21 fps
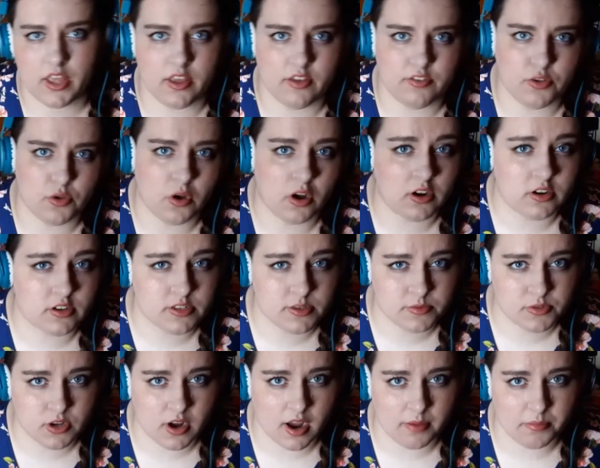If you are a
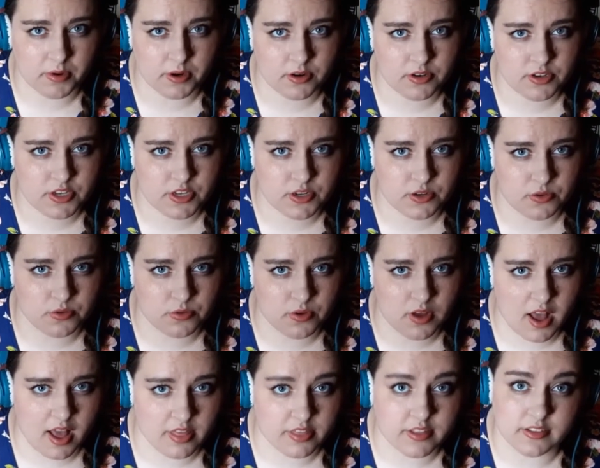subscriber to
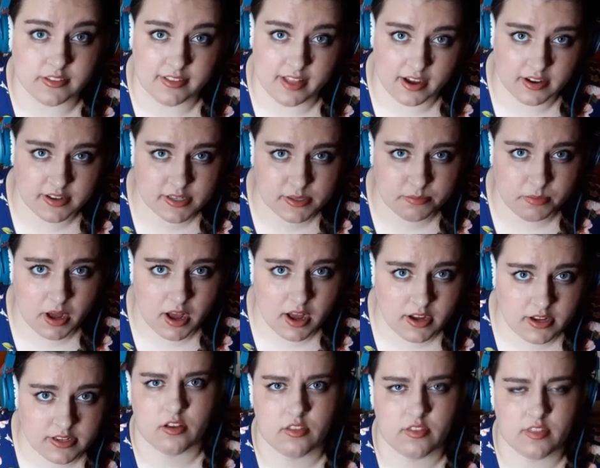the Luxe
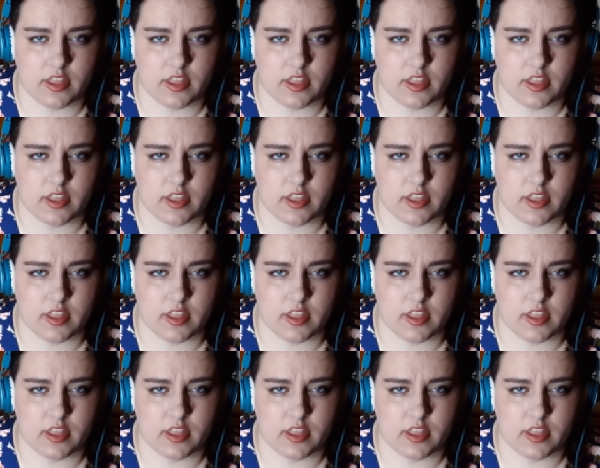box,